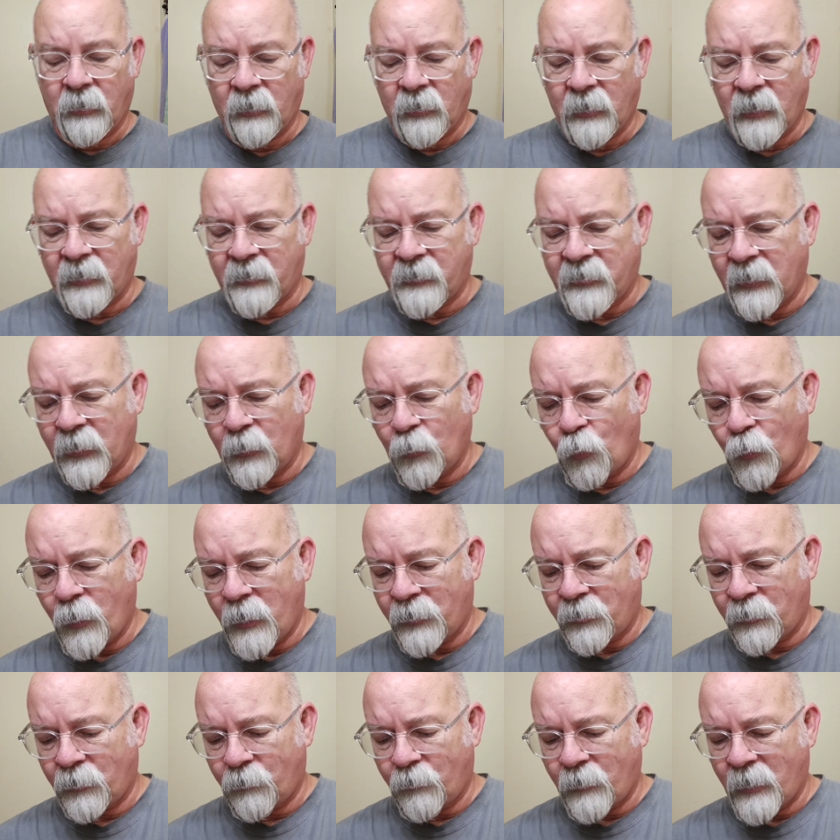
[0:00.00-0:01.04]
Like I said, the
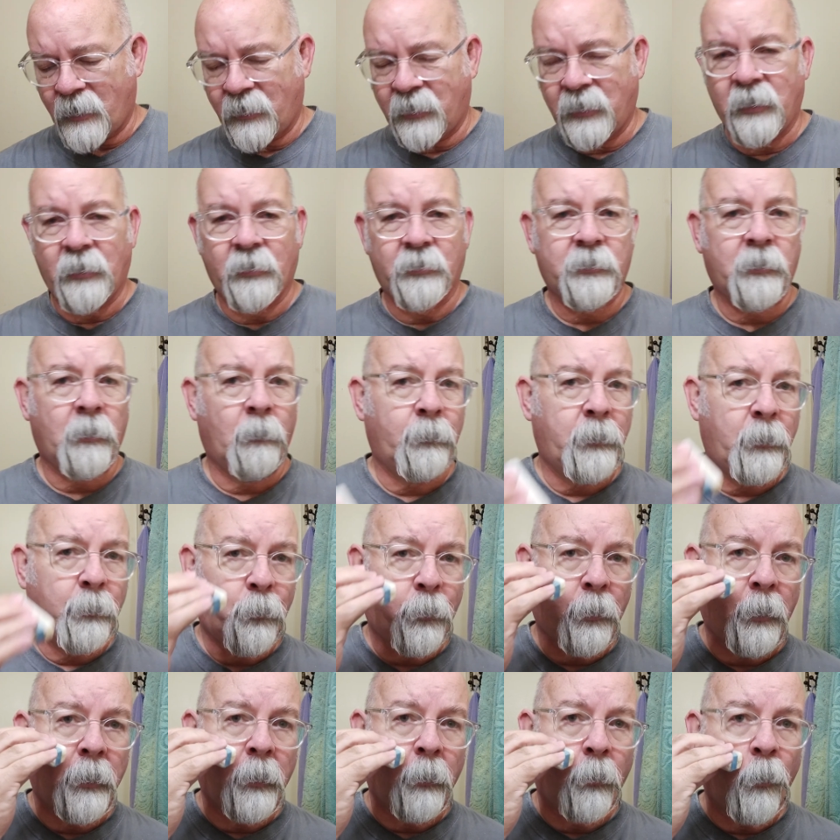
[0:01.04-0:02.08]
weather around here is going to be
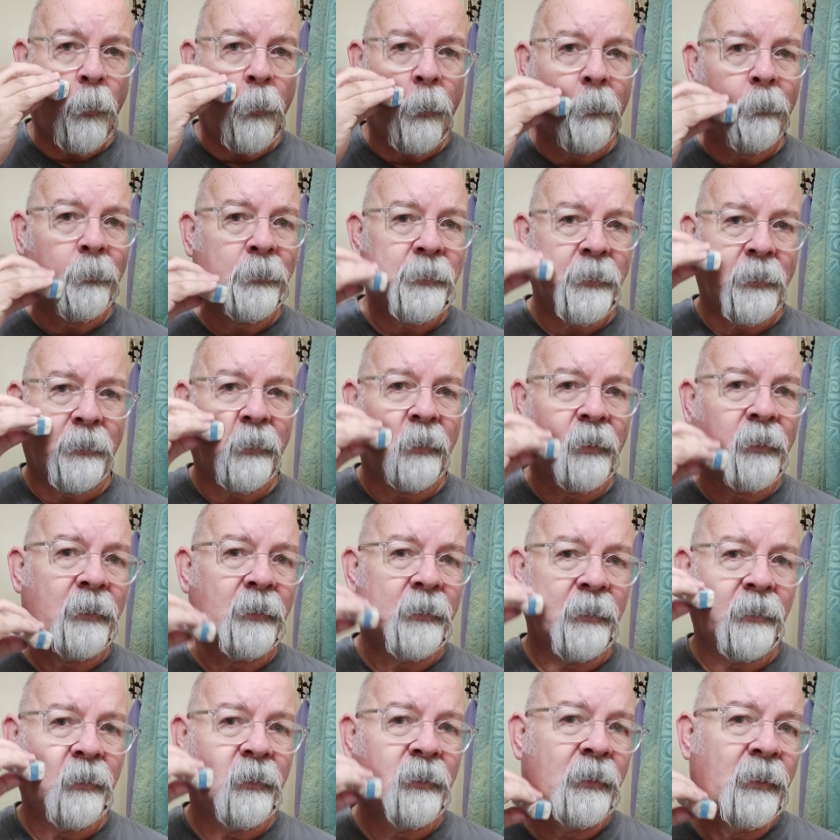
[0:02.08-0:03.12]
pretty warm, so the
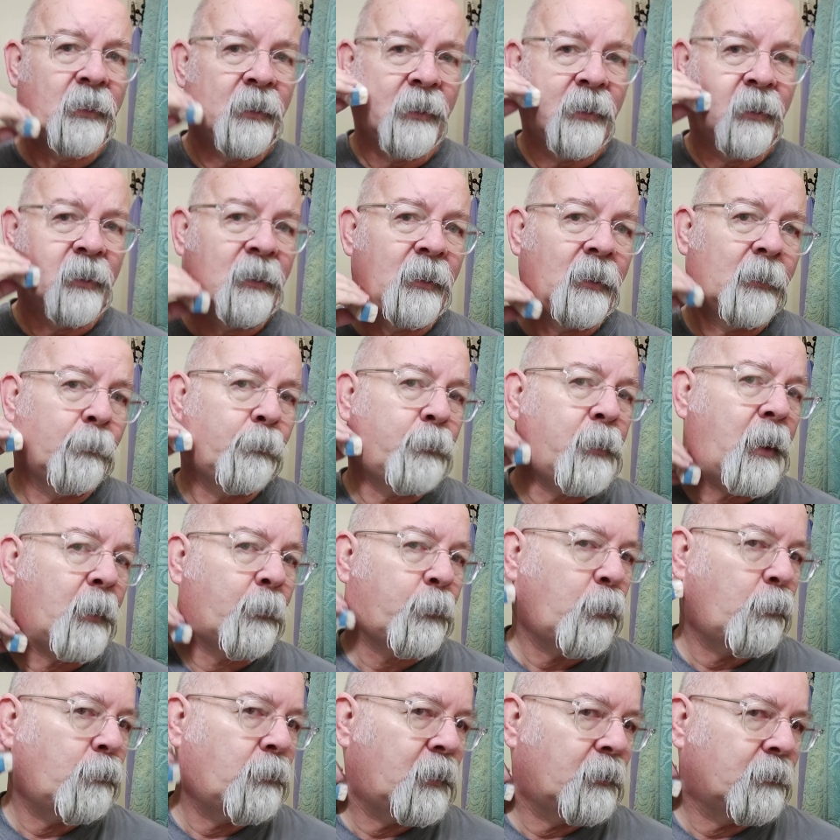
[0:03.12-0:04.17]

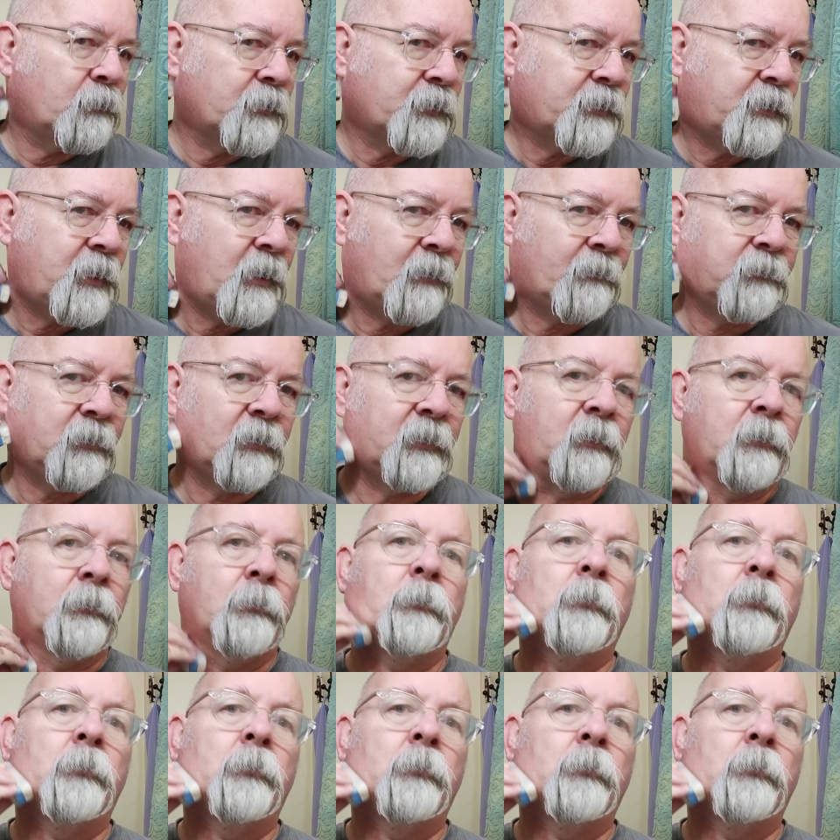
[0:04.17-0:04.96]
peppermint was definitely in